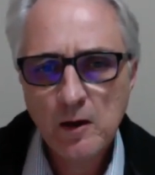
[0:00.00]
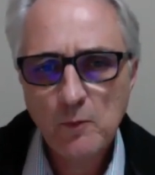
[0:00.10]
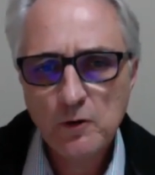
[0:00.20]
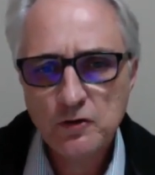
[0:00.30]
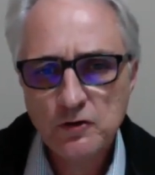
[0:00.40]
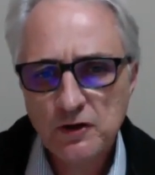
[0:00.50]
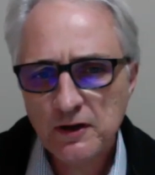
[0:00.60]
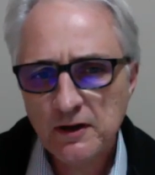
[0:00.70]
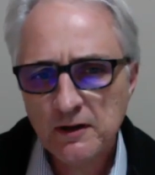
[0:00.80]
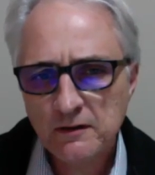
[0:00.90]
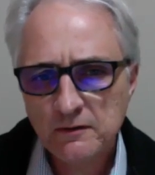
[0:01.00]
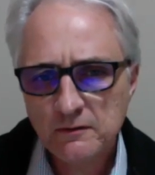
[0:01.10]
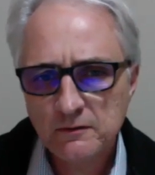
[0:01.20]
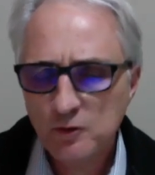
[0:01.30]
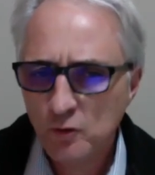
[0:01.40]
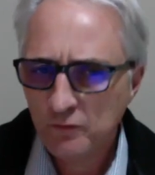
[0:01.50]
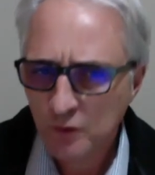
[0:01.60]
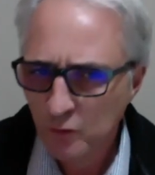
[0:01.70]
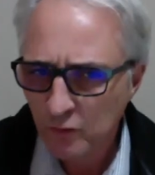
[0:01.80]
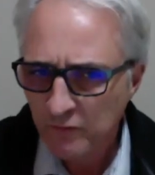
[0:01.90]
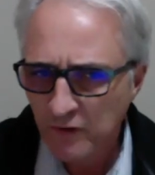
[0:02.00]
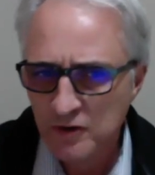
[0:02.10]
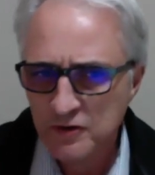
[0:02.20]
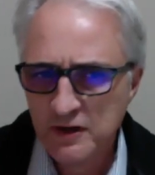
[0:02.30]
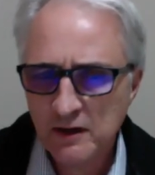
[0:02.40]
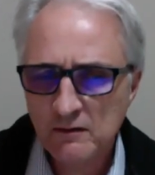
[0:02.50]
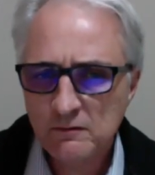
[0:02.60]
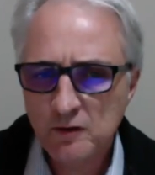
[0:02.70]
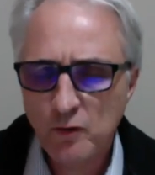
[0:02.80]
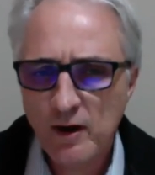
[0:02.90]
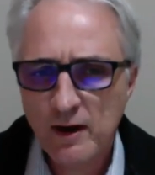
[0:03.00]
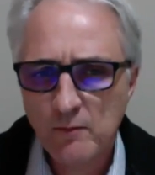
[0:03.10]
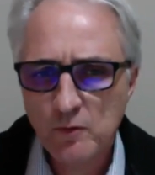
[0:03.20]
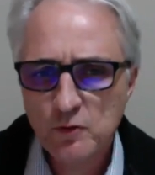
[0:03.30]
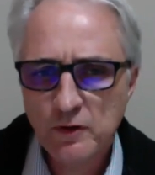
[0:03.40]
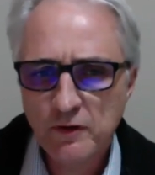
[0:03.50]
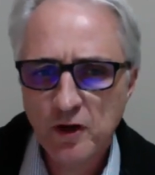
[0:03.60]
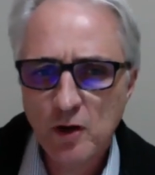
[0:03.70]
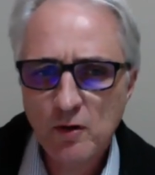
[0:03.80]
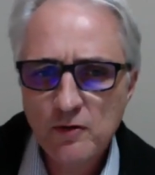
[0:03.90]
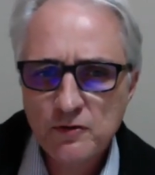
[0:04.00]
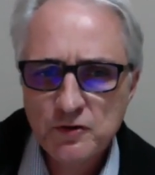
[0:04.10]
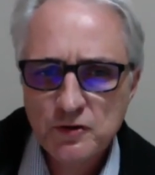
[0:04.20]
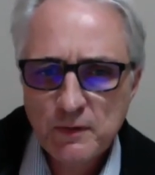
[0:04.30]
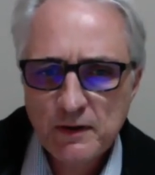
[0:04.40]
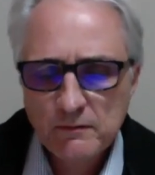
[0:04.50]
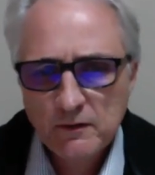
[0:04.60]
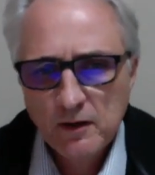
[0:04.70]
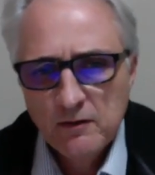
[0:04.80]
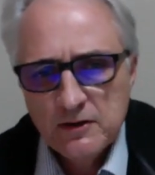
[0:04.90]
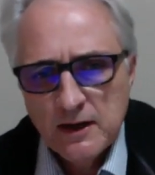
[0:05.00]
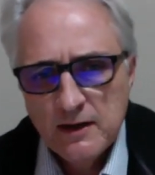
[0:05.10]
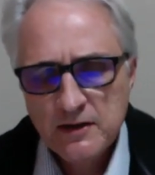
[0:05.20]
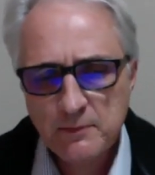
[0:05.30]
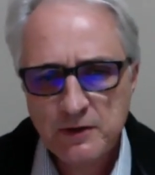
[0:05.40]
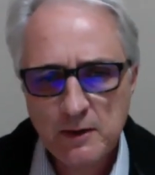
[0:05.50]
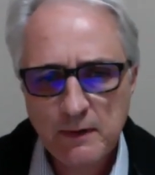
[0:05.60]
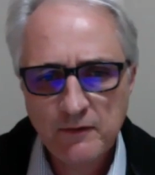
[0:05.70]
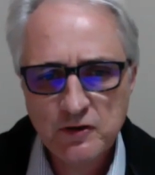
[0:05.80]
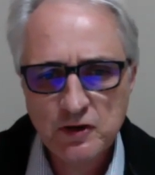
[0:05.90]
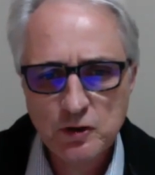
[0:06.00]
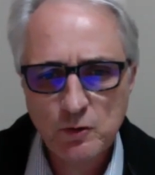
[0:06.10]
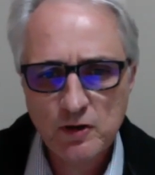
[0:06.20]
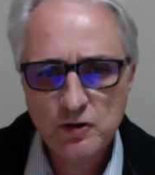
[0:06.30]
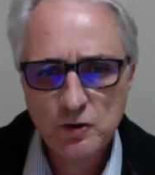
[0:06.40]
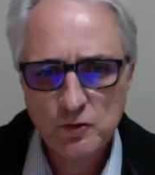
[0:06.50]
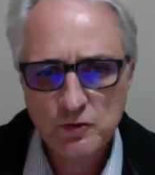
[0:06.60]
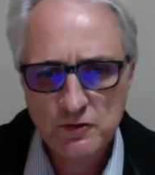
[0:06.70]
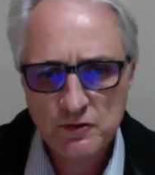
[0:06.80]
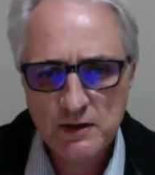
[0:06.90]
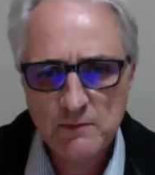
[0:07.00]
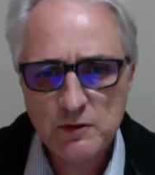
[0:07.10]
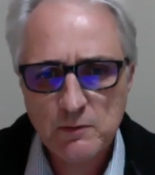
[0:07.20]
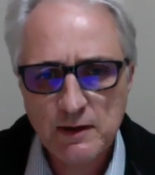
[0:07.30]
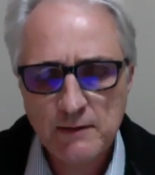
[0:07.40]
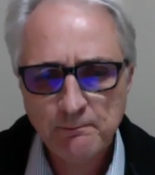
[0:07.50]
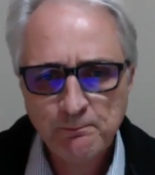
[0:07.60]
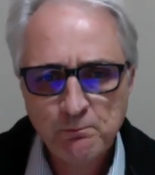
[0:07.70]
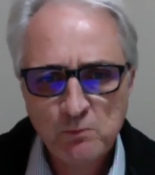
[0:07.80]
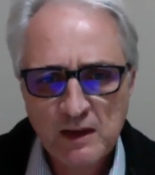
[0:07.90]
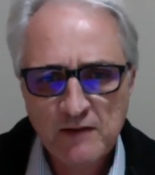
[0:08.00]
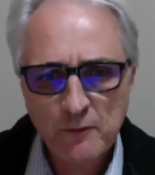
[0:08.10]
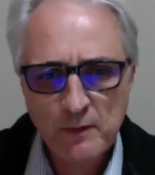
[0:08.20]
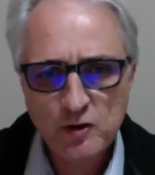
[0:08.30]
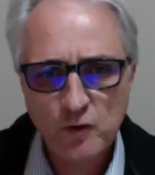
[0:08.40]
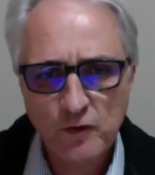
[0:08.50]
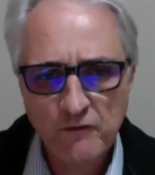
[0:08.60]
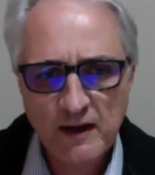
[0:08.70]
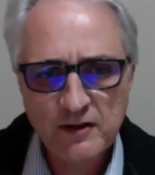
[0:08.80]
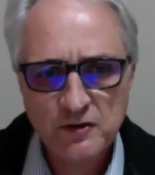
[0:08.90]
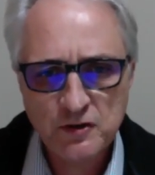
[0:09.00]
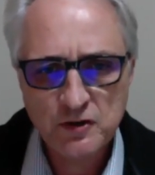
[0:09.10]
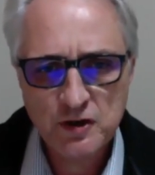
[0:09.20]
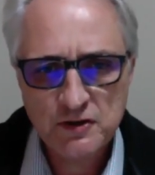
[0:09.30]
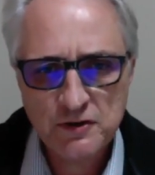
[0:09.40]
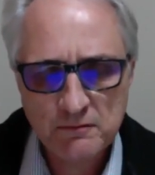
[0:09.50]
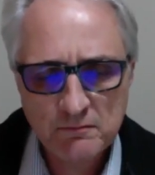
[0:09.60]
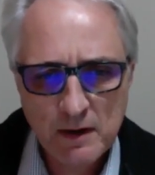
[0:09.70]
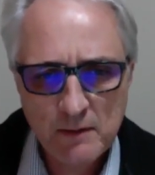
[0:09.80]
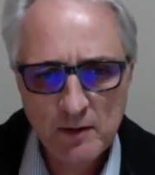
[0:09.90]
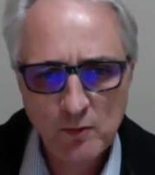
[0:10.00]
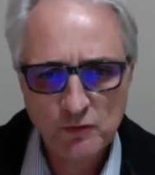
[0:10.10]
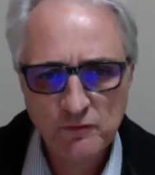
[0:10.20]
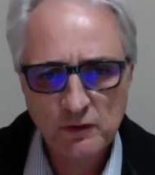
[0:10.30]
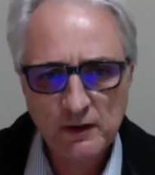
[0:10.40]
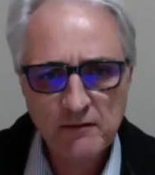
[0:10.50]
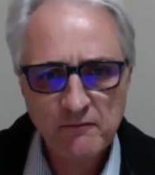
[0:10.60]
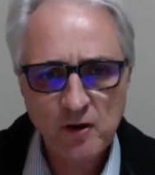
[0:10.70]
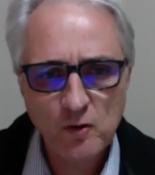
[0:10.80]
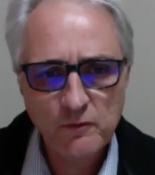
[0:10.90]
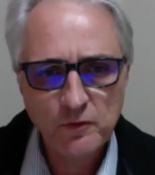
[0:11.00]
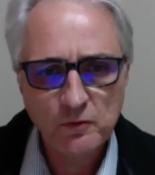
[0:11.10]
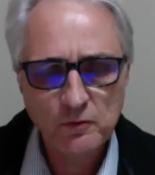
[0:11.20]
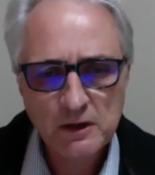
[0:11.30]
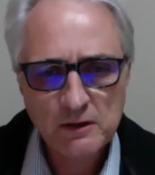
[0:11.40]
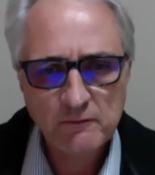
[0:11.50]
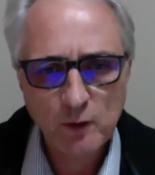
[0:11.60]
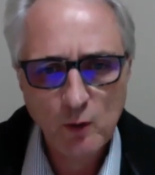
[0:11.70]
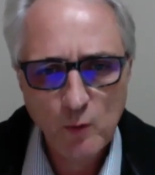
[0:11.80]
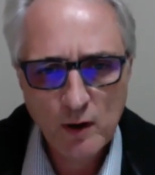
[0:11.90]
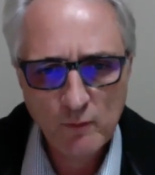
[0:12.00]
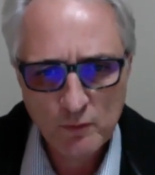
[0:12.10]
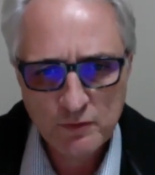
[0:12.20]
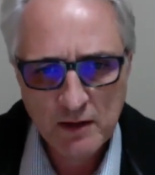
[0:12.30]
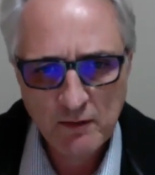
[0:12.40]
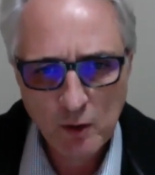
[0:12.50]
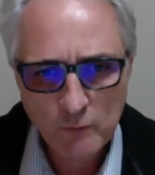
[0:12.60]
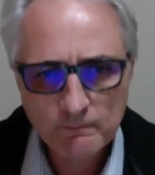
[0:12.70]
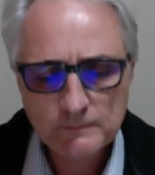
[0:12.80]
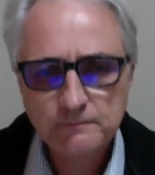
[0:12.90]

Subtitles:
But you're advising Graham, who's one of the co-owners, who's a bit, he's upset about this situation because it seems to be information on the facts to suggest that maybe he wasn't fully involved or fully aware of what was going on.